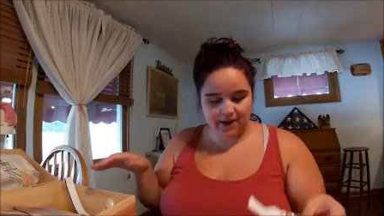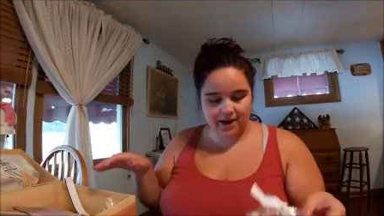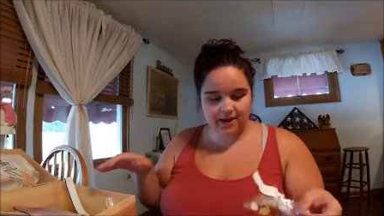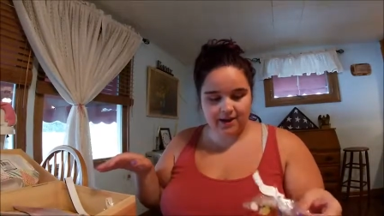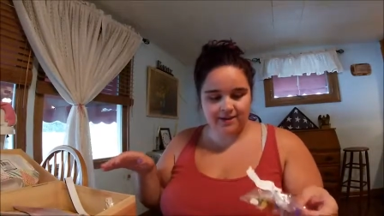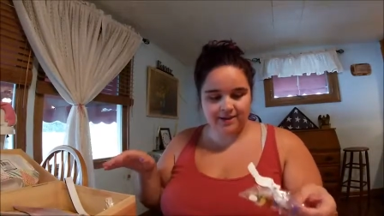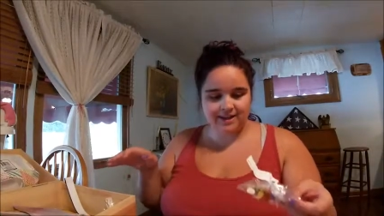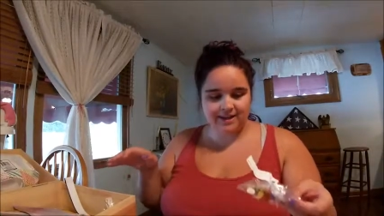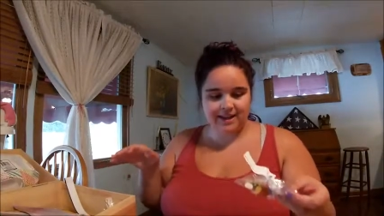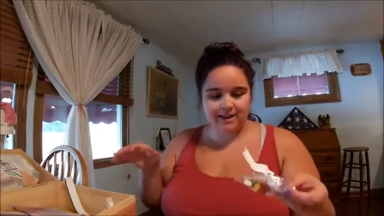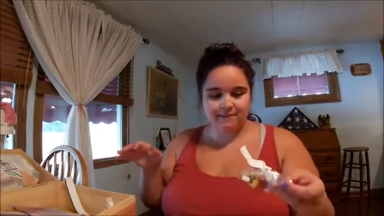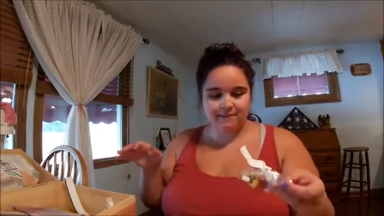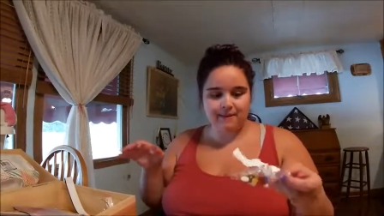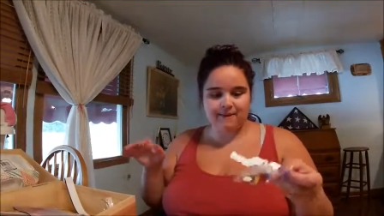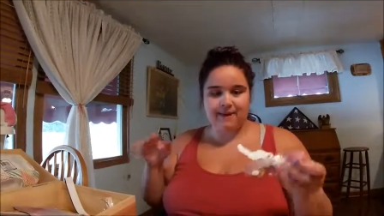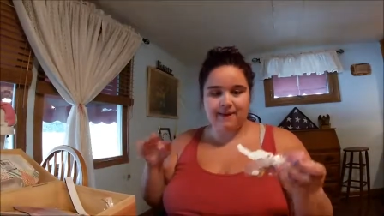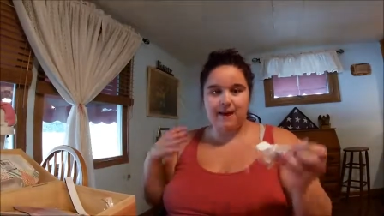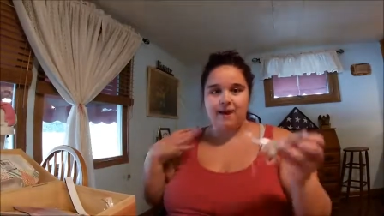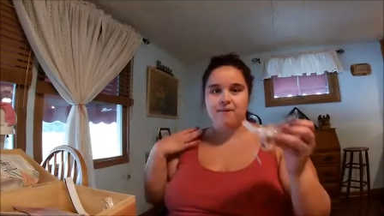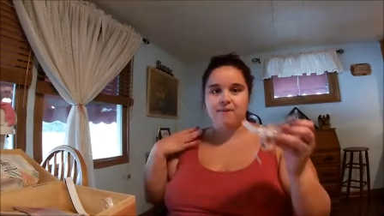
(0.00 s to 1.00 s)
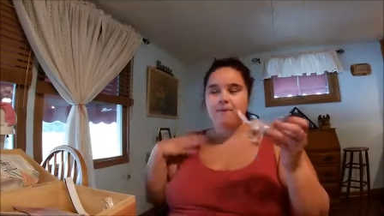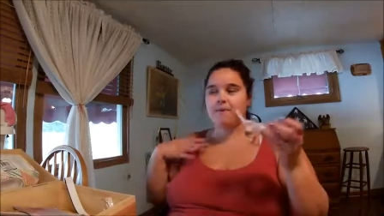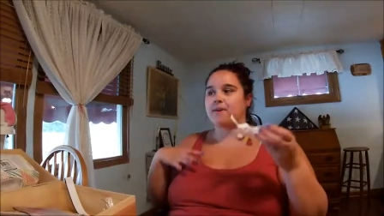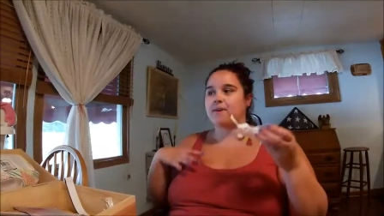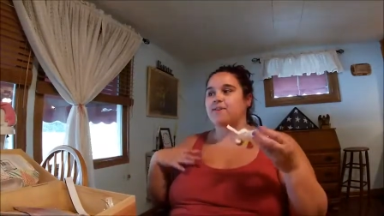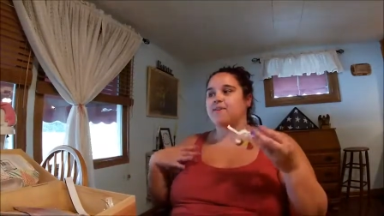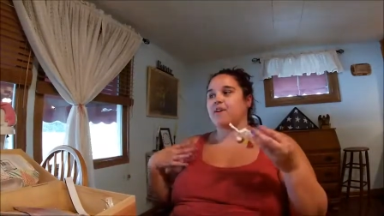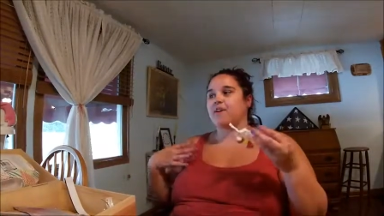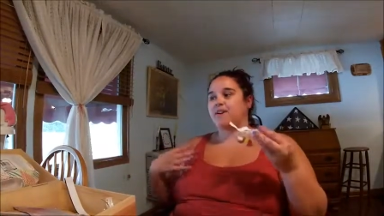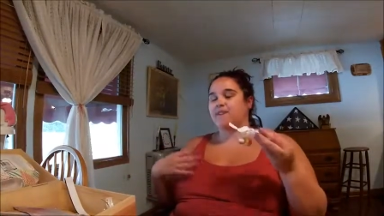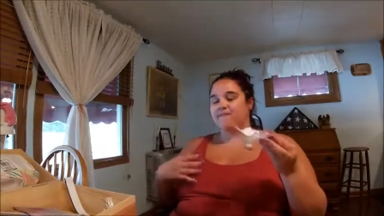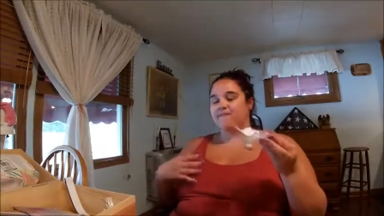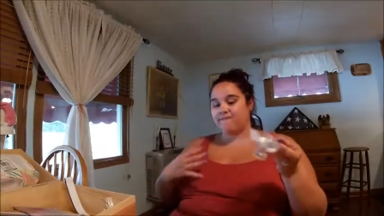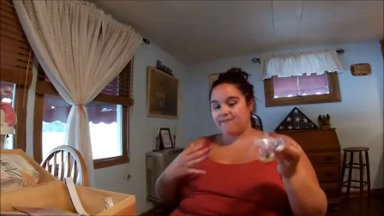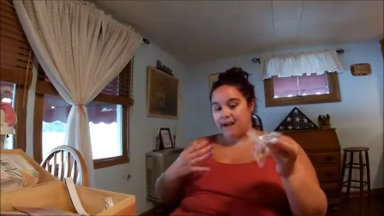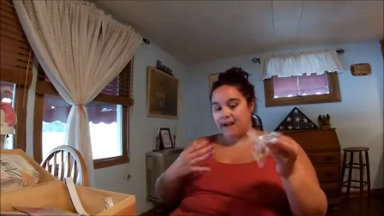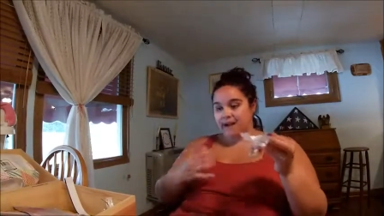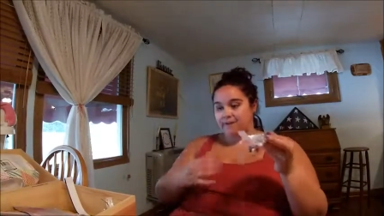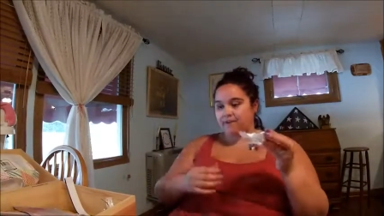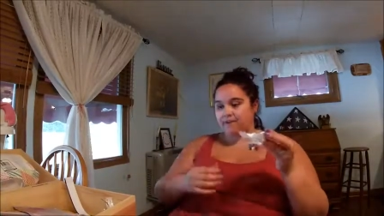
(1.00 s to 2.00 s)
other thing we found was our
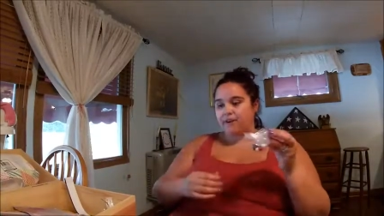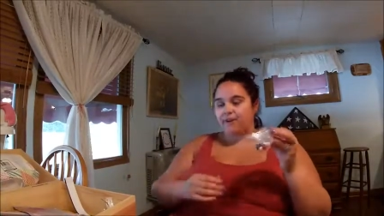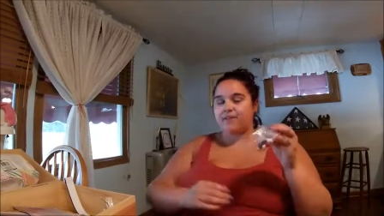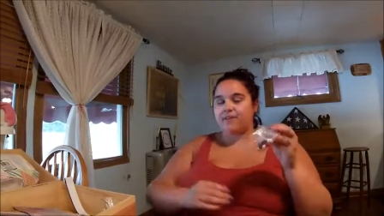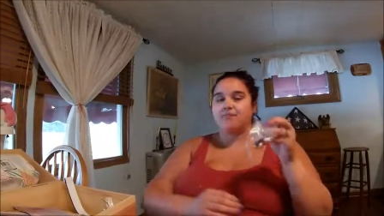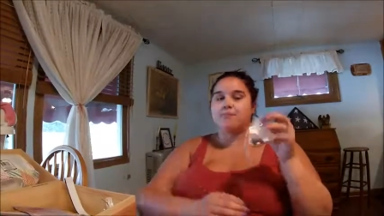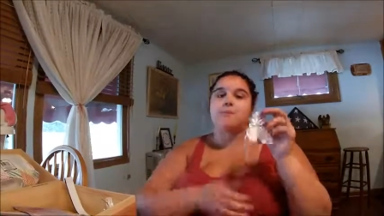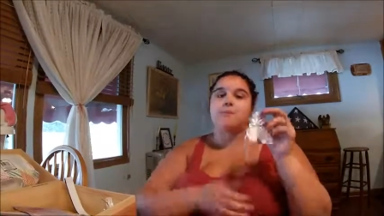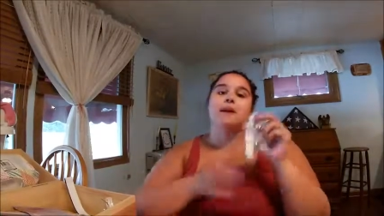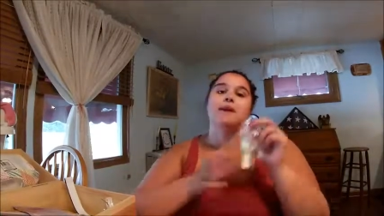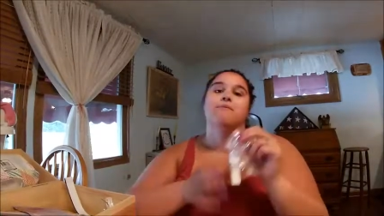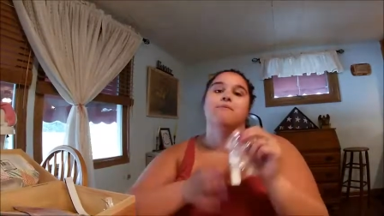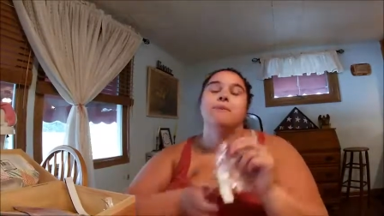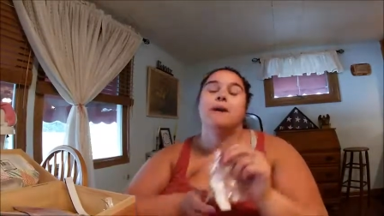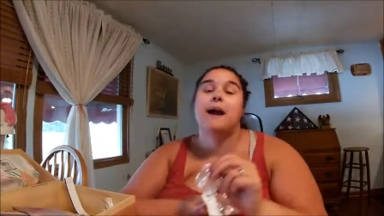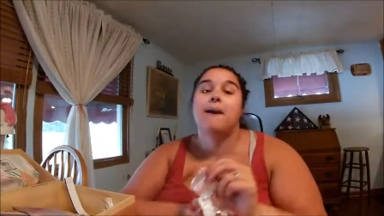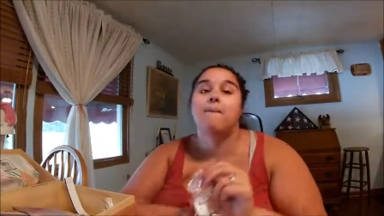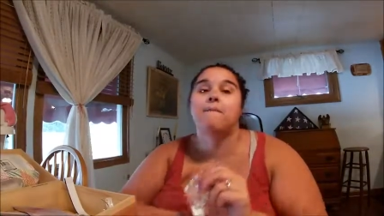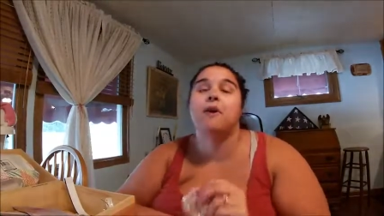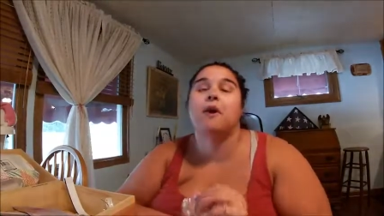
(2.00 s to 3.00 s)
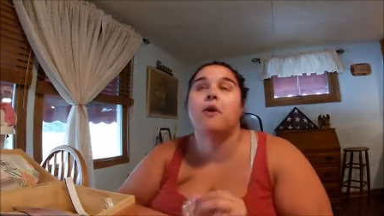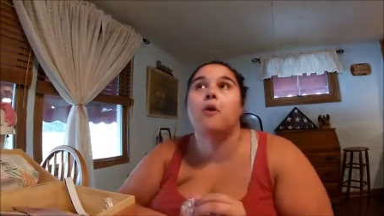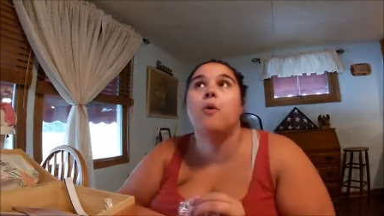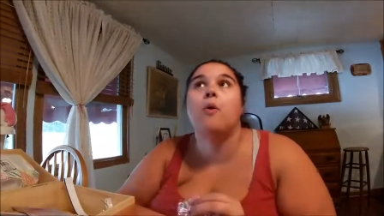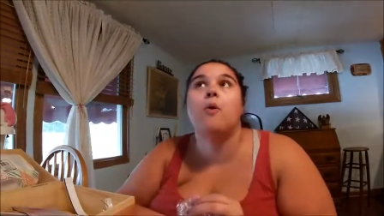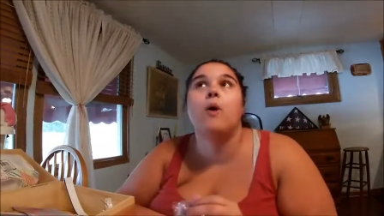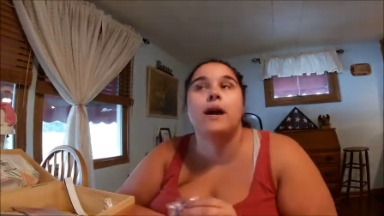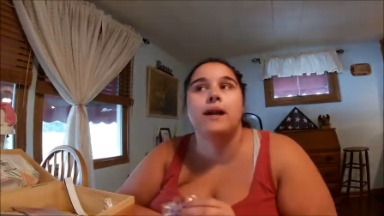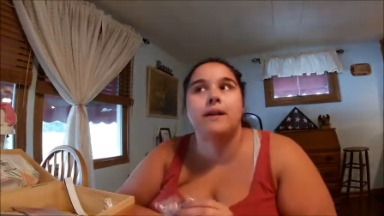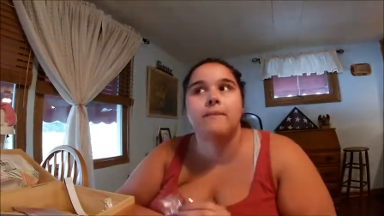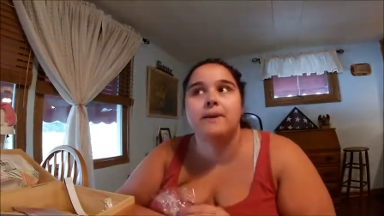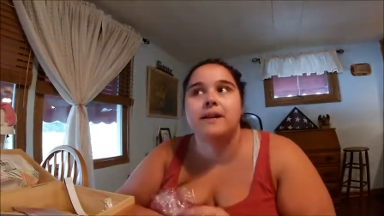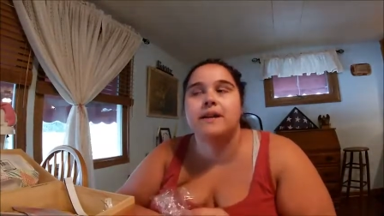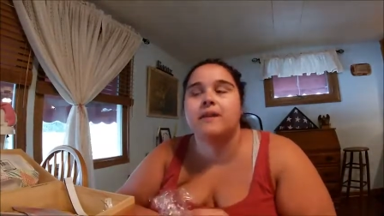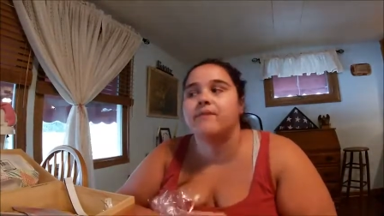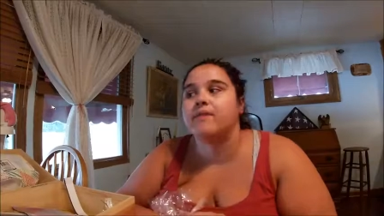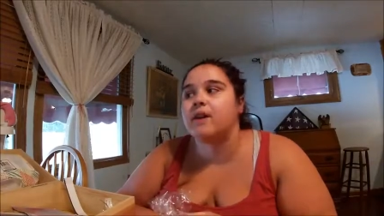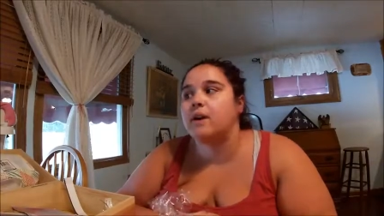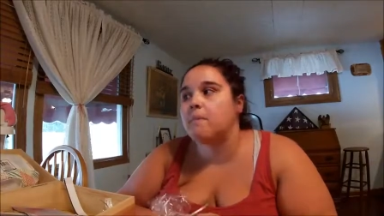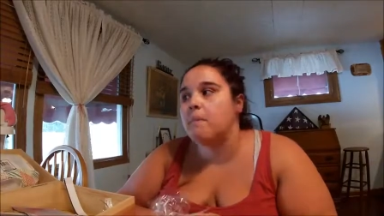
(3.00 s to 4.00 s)
favors because we kept quite a
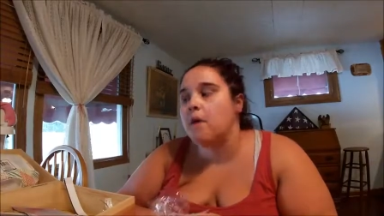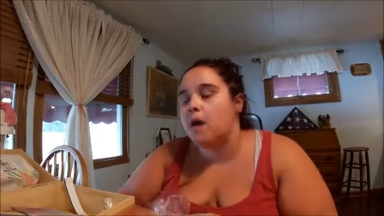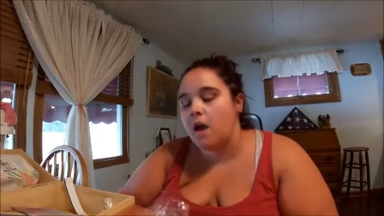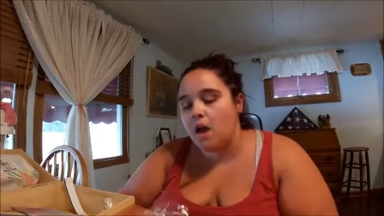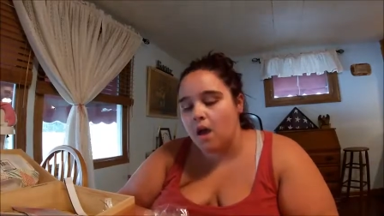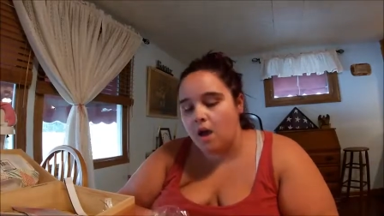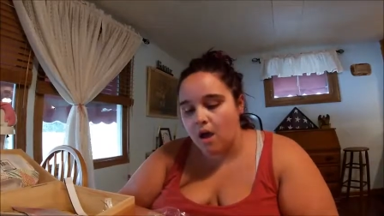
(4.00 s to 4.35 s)
bit of them.